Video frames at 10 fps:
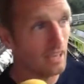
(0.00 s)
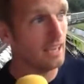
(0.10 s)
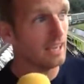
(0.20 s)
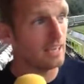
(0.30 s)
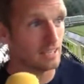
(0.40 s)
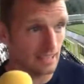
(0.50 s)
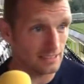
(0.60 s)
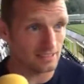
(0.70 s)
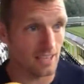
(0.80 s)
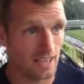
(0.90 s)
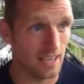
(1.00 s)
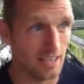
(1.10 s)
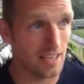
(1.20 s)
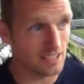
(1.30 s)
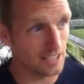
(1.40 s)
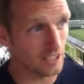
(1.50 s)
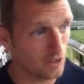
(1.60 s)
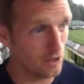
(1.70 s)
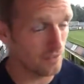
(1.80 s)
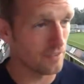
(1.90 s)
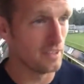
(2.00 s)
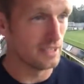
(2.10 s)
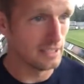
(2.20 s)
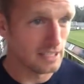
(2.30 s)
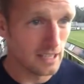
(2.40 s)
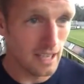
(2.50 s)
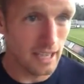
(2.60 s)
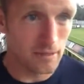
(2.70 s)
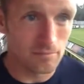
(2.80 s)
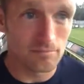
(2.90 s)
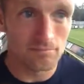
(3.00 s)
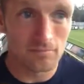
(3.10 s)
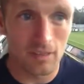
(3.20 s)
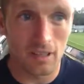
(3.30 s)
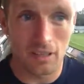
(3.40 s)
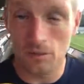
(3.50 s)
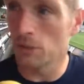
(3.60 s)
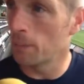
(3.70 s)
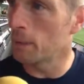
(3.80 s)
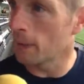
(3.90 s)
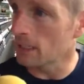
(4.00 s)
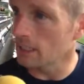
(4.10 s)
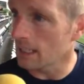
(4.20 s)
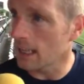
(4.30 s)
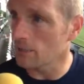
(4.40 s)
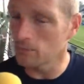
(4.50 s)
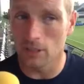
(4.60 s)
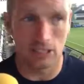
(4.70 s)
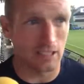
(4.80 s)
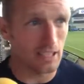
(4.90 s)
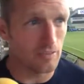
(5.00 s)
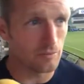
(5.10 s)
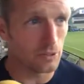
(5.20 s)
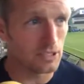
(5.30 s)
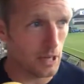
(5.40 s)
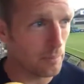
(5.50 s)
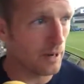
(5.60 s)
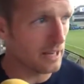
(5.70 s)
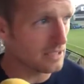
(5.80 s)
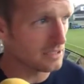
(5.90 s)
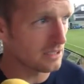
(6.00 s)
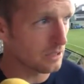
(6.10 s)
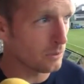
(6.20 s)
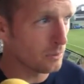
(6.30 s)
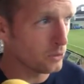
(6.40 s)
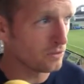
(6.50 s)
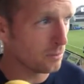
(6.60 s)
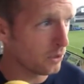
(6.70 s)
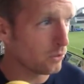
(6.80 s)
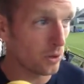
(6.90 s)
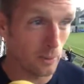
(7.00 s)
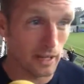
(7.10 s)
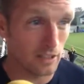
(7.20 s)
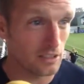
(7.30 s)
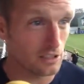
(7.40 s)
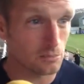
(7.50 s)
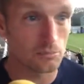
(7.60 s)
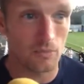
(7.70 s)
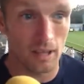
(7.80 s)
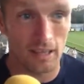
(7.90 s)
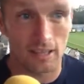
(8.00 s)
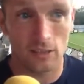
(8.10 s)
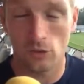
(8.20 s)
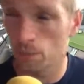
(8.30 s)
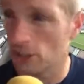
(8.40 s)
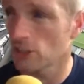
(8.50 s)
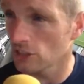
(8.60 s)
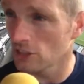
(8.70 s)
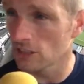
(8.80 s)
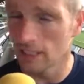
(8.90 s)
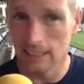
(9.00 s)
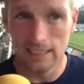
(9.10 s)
Yes, sending off was a big part of the game. I think even with 10 players, I think we moved the ball quite well and got in some good positions.